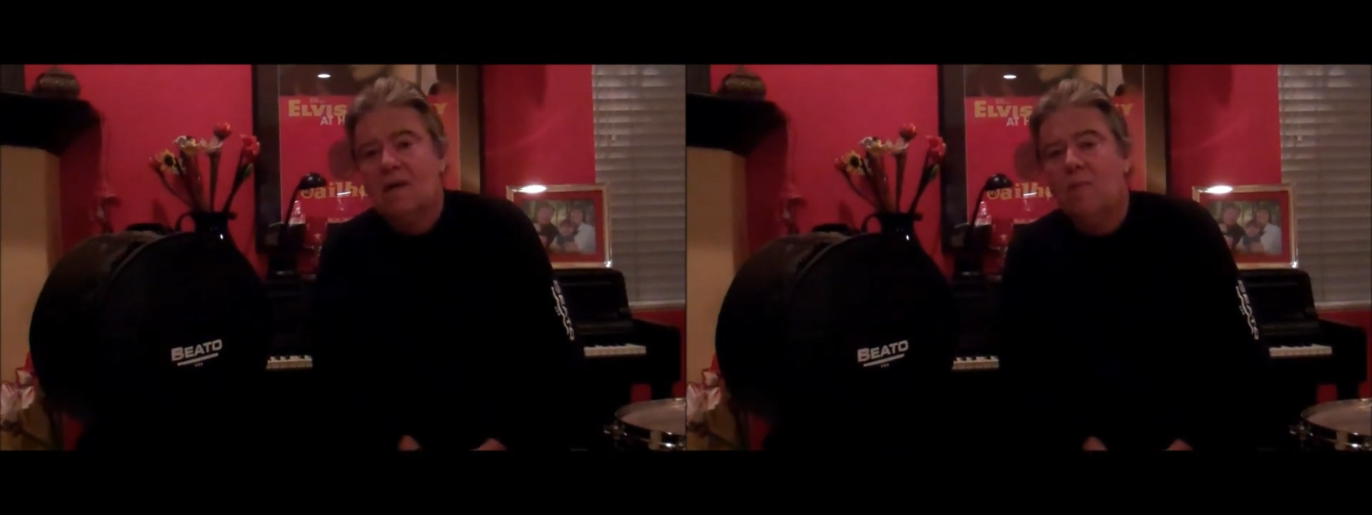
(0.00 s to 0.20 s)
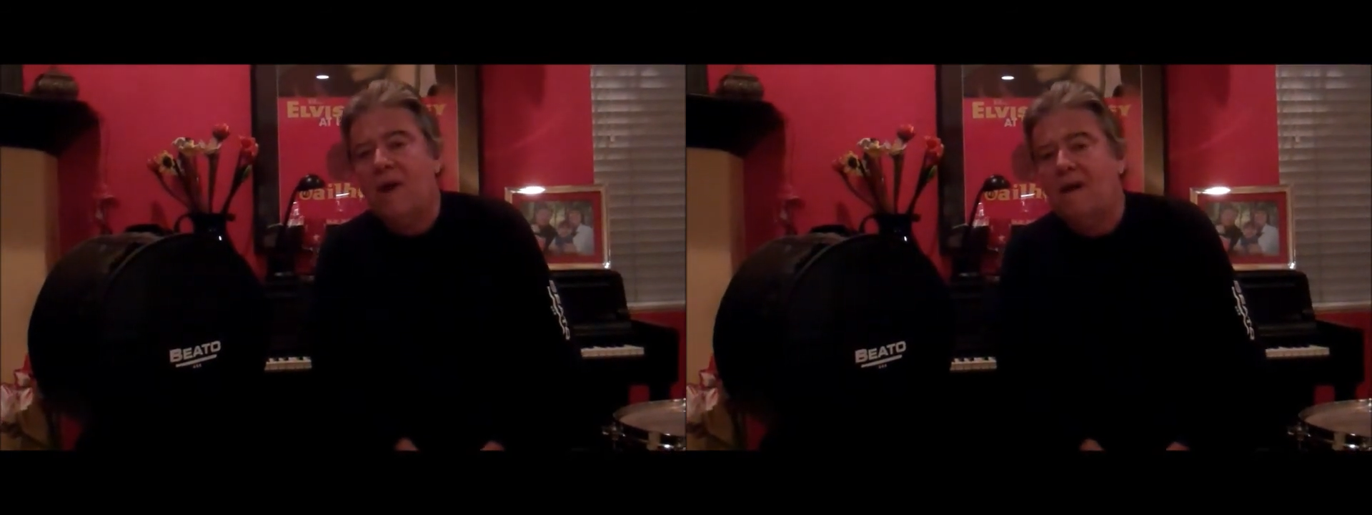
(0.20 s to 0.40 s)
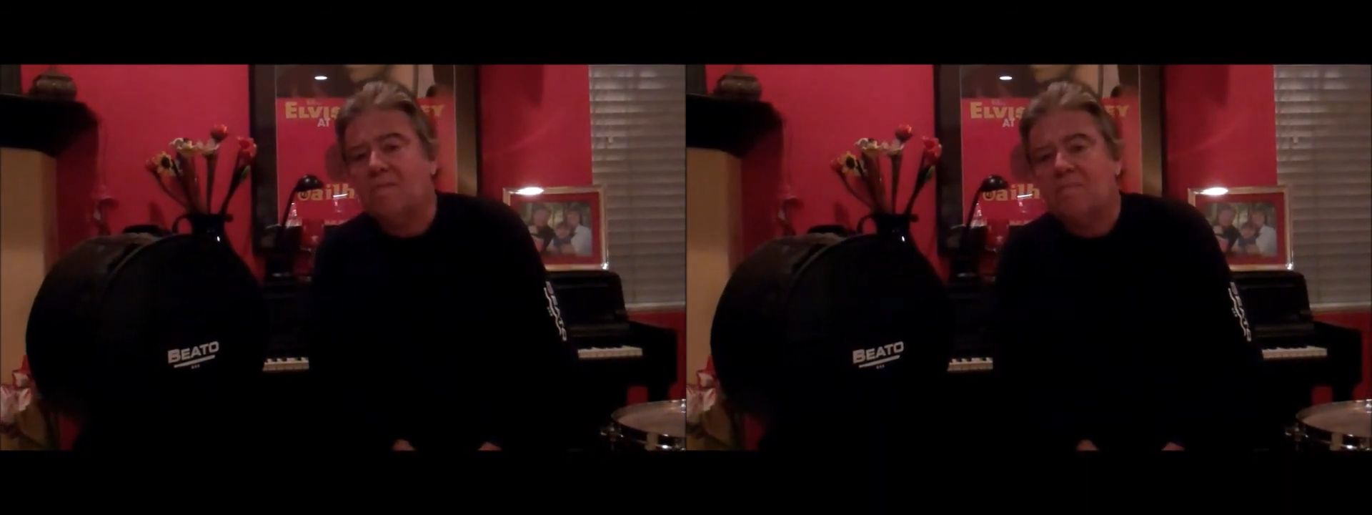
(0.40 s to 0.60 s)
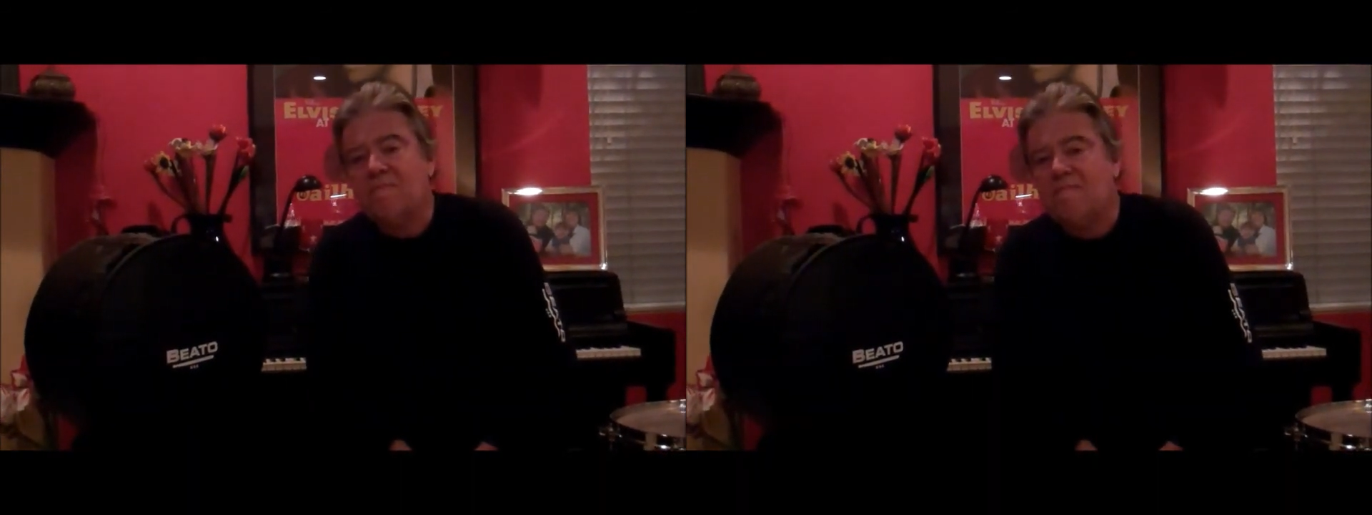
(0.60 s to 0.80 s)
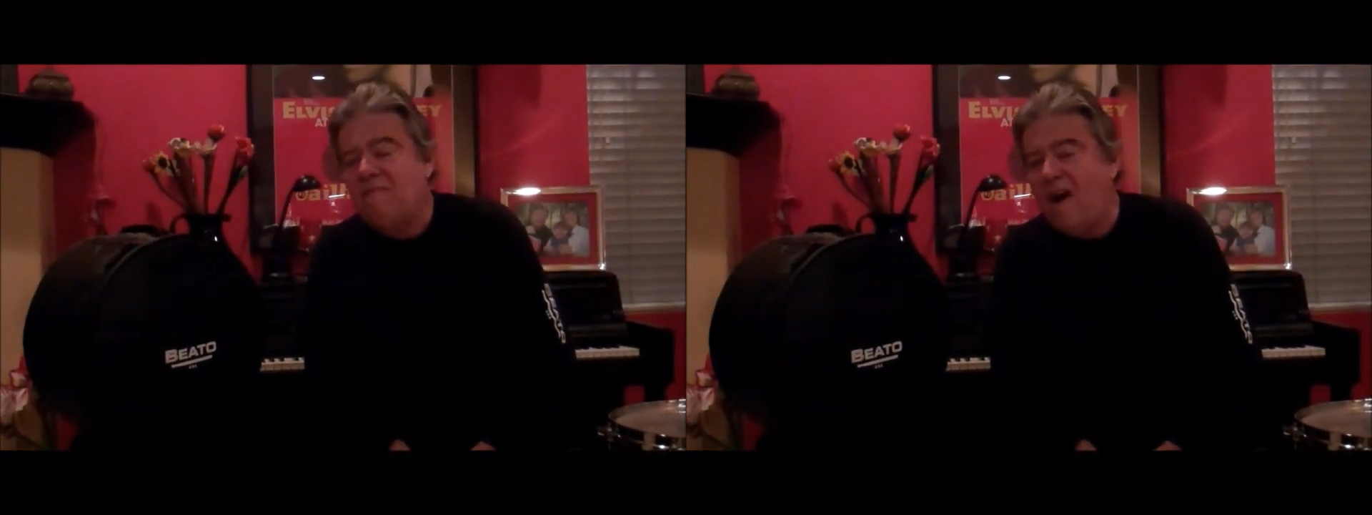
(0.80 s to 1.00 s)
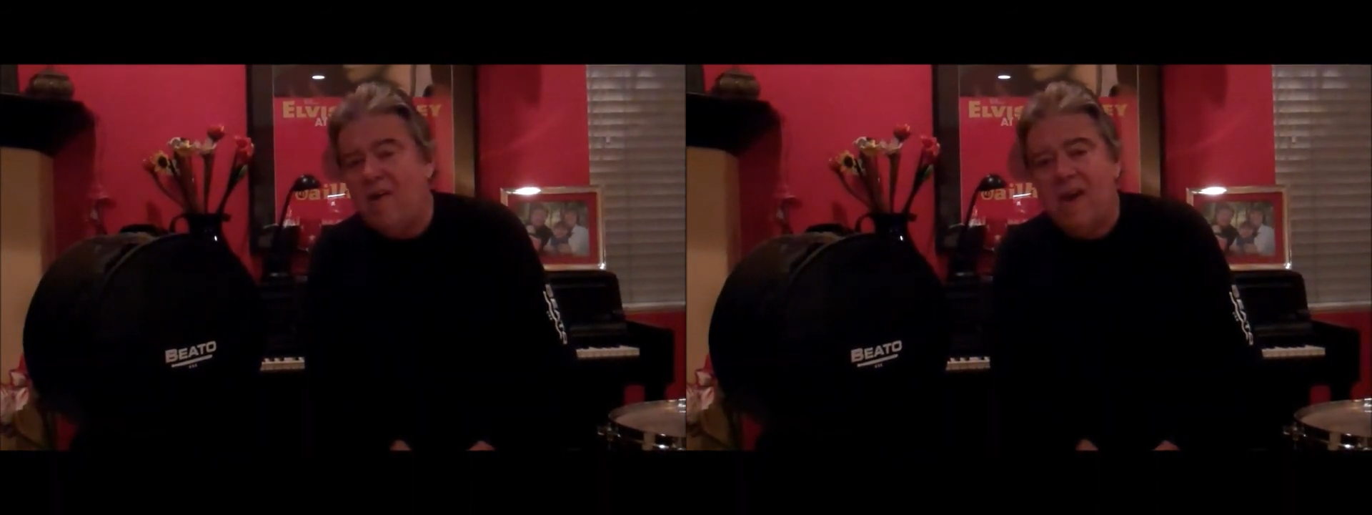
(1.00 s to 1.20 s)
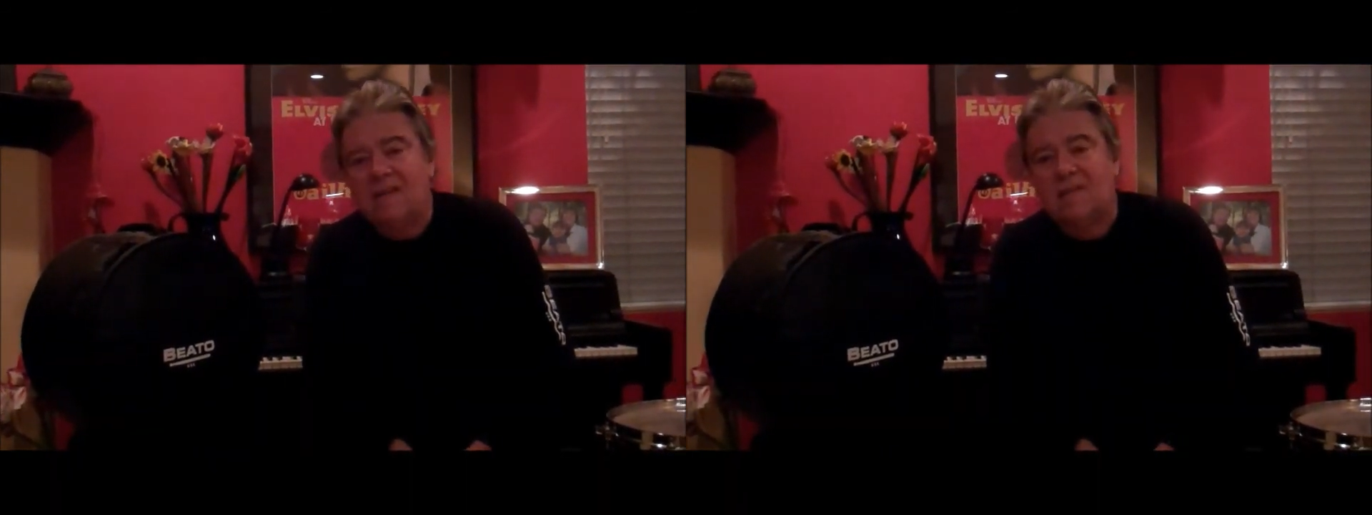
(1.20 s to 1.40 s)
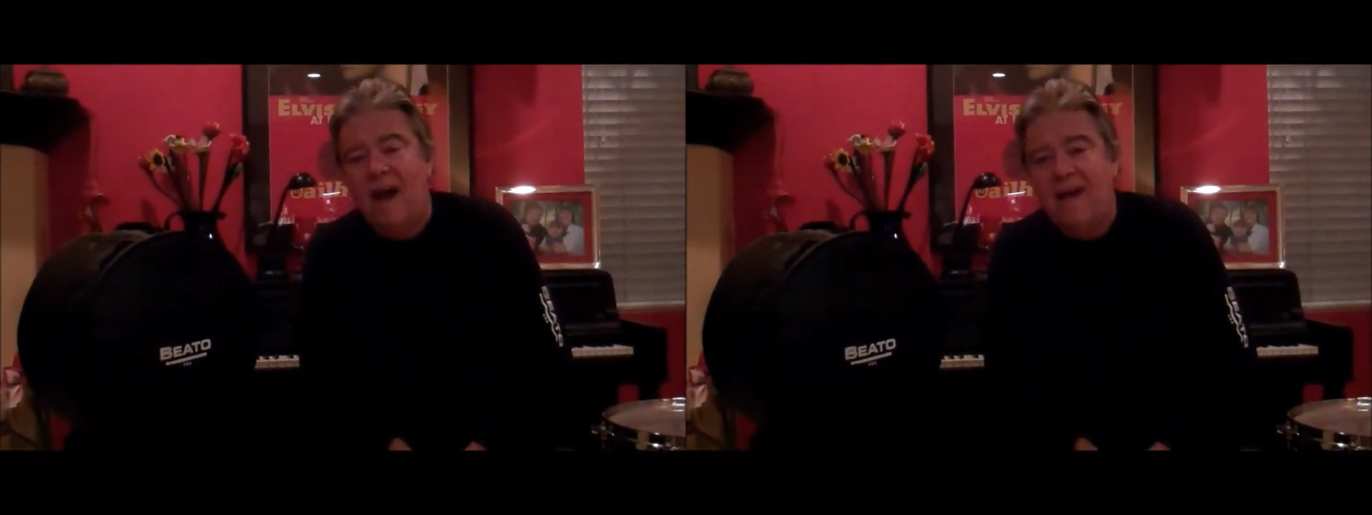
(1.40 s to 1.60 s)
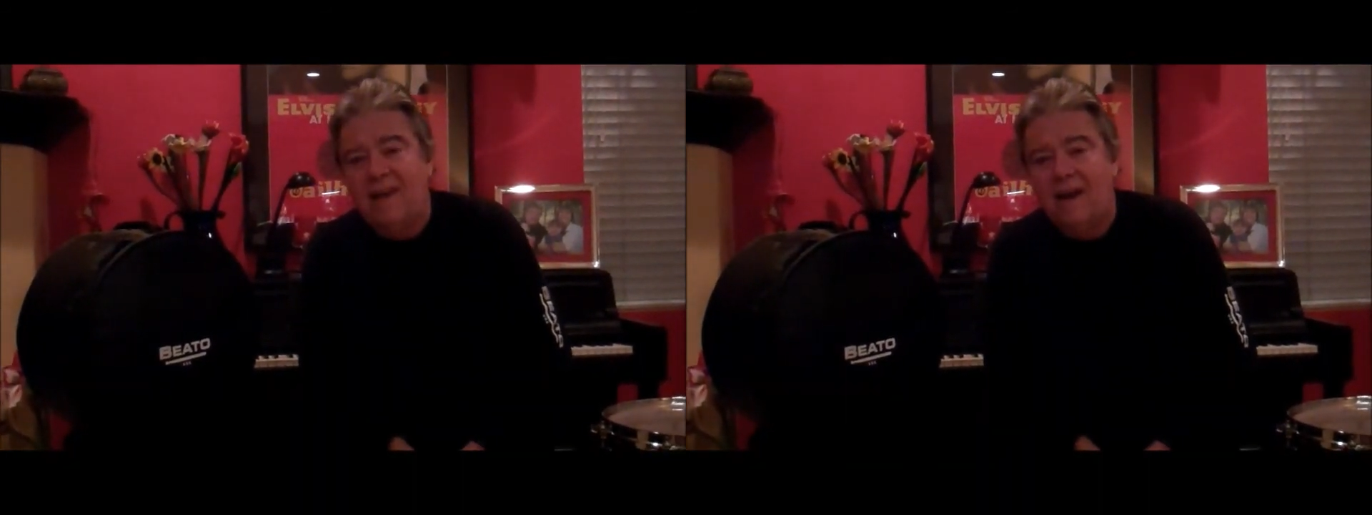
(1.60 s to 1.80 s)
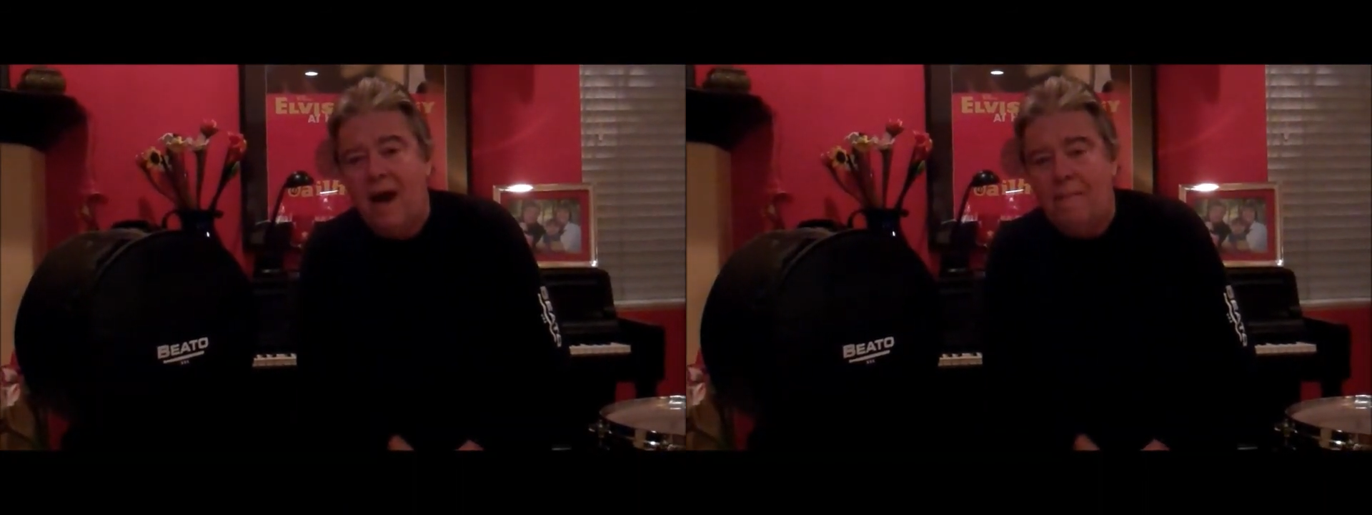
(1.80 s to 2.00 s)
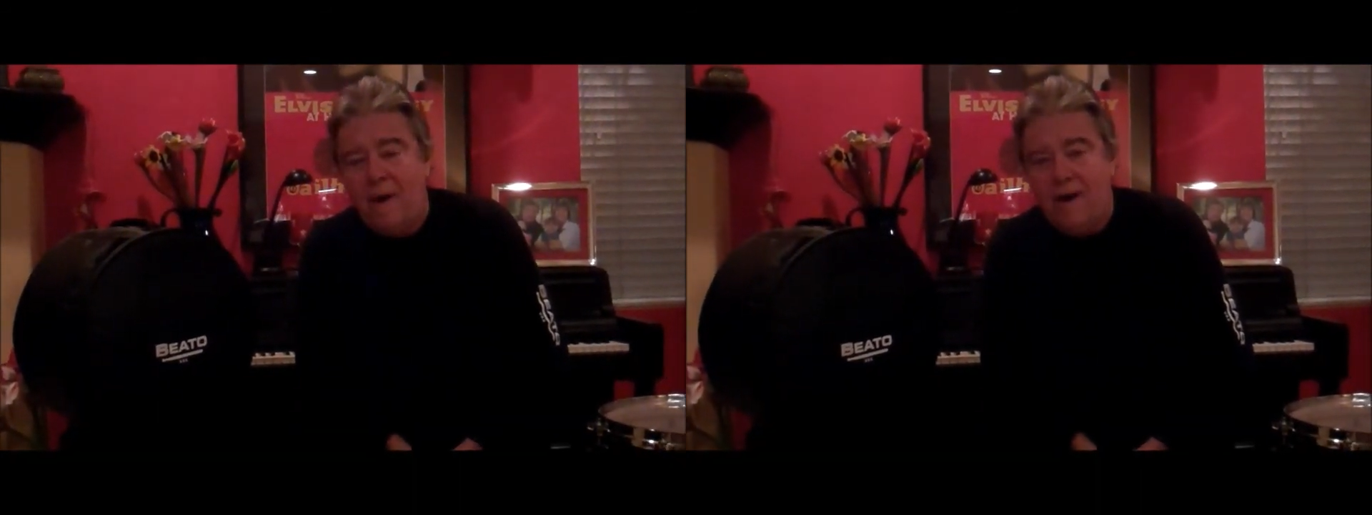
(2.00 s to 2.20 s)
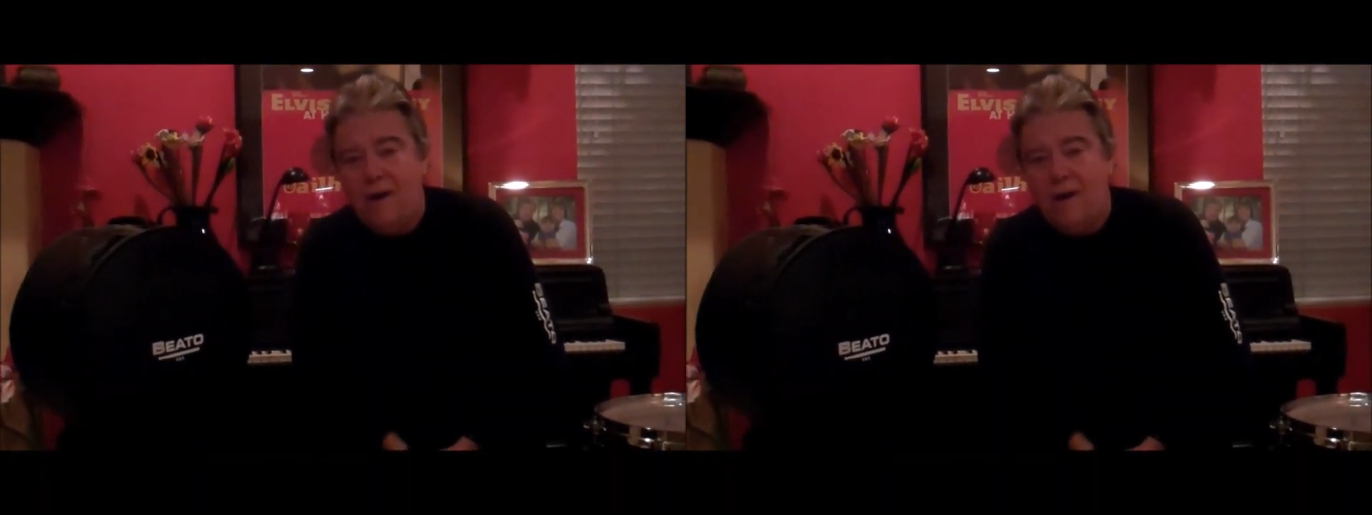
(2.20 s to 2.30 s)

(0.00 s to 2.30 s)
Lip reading: We are very excited about